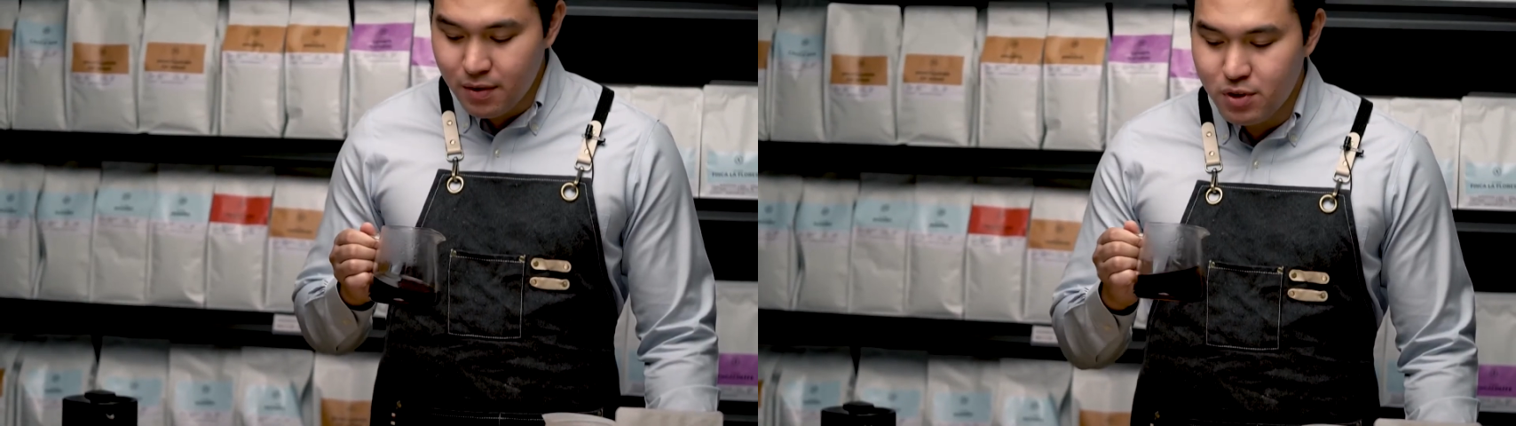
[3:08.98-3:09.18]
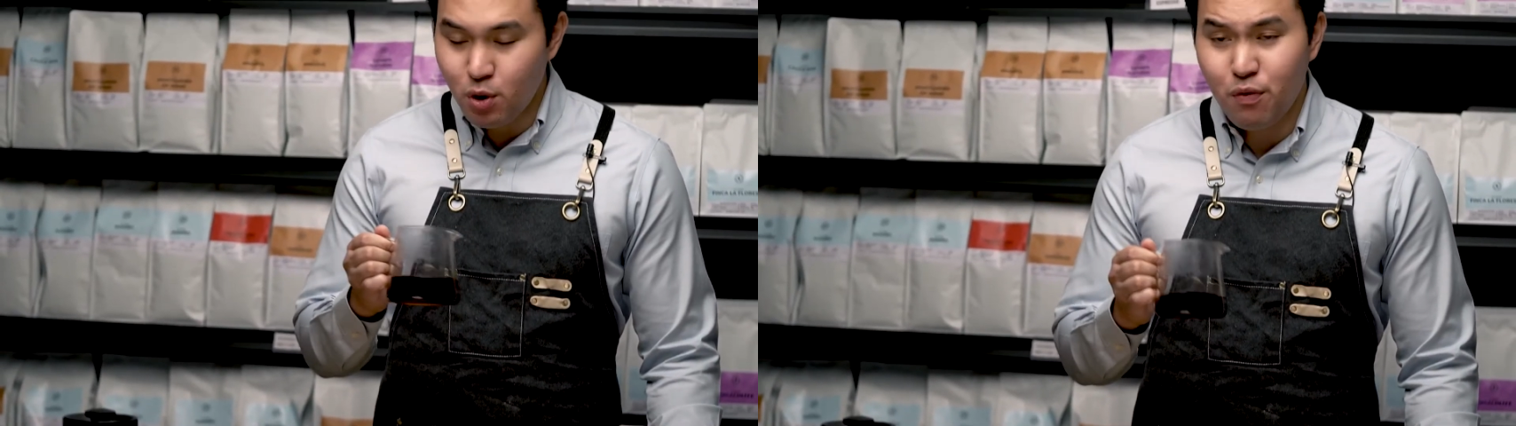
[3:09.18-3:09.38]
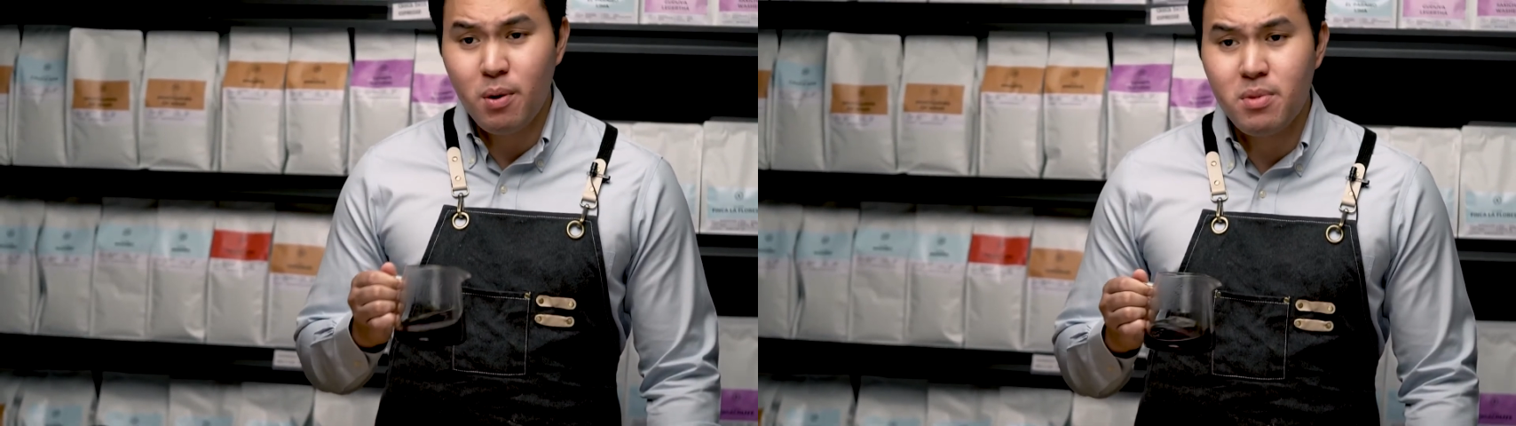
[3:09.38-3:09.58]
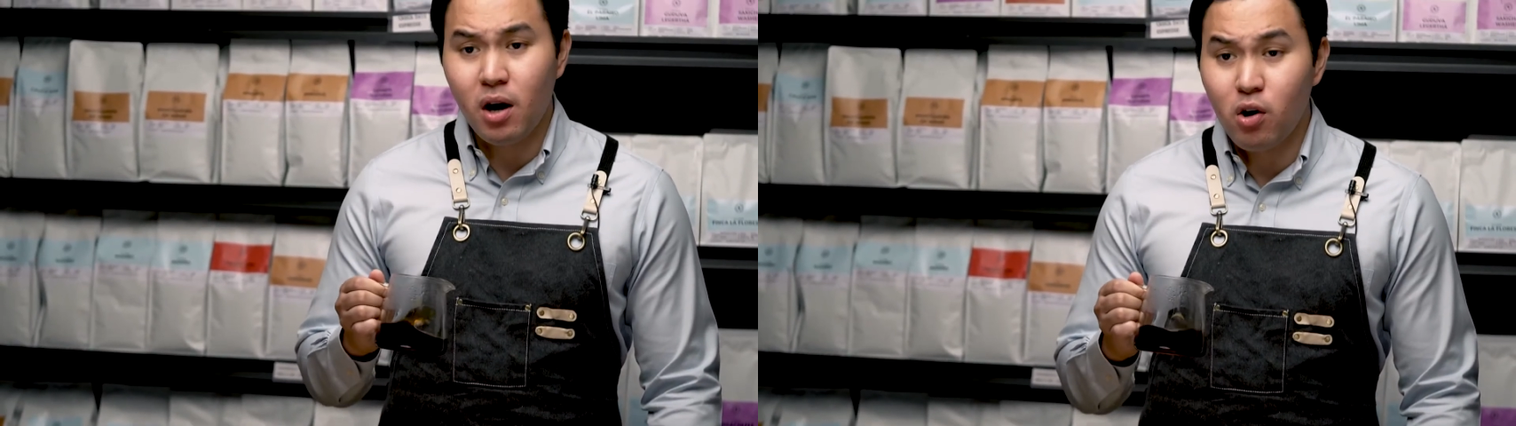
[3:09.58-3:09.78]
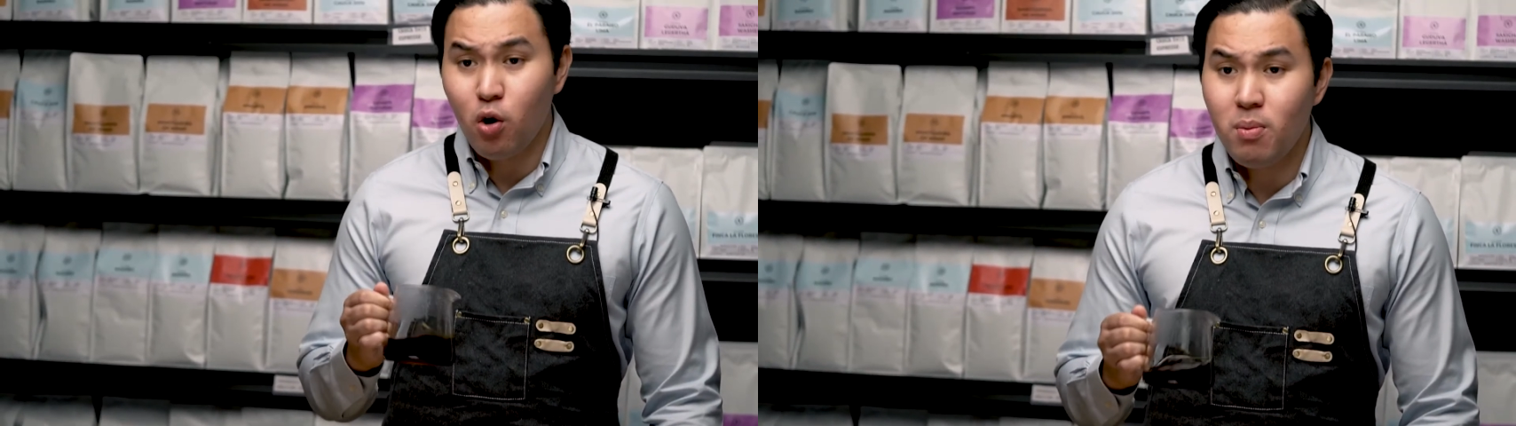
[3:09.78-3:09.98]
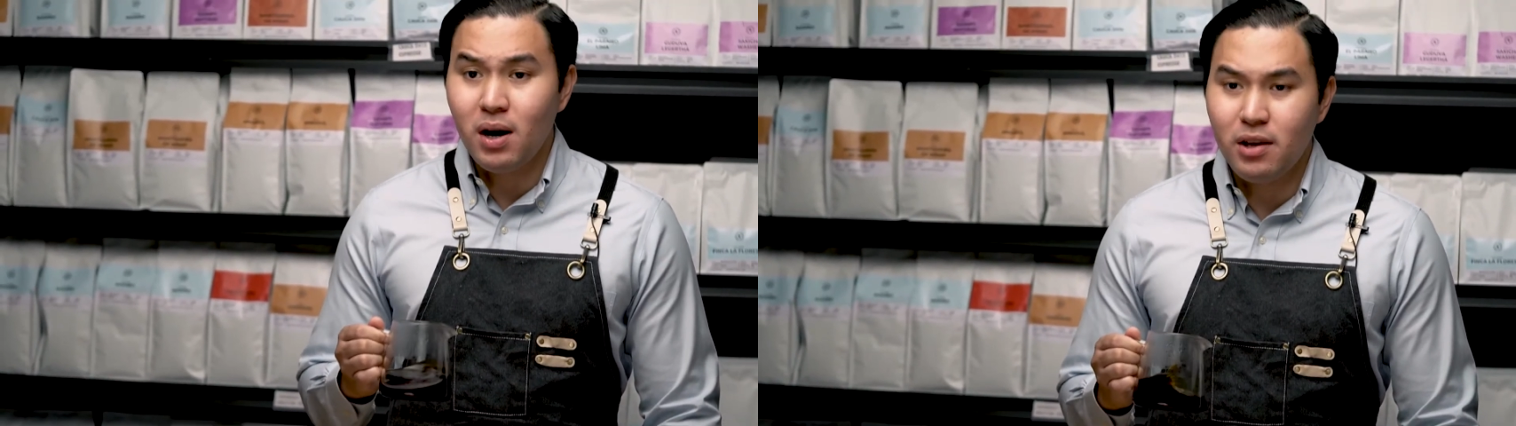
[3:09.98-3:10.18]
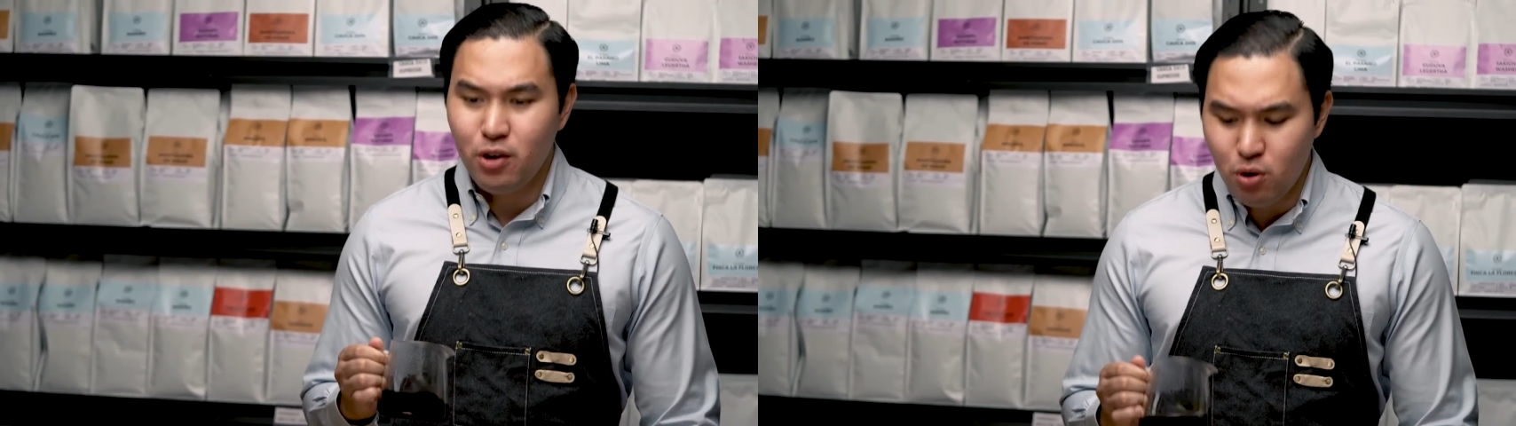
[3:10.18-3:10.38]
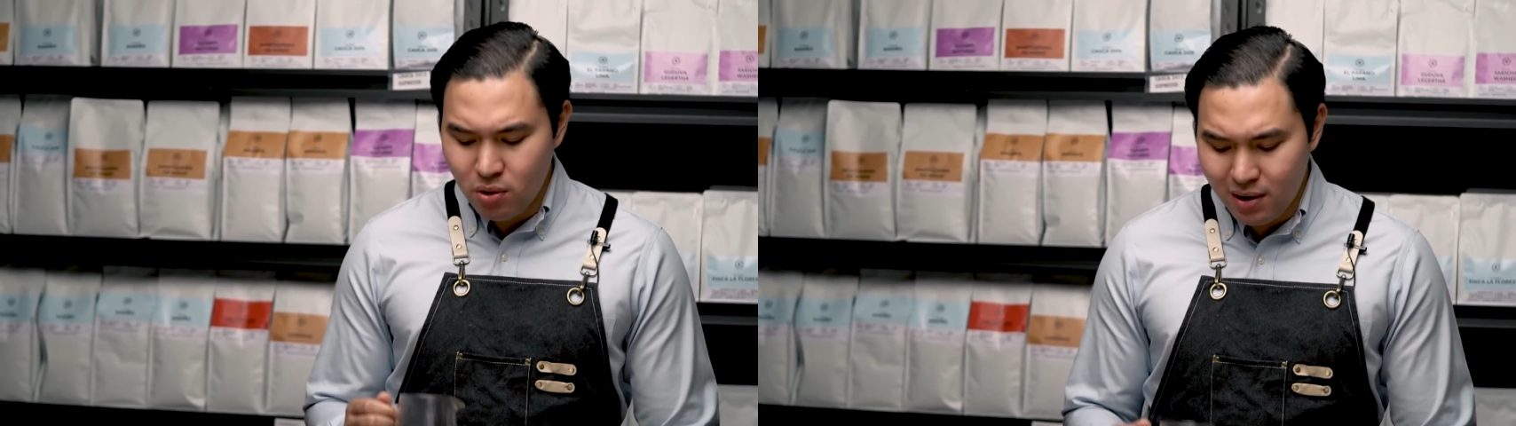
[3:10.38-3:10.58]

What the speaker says: So from the aroma, you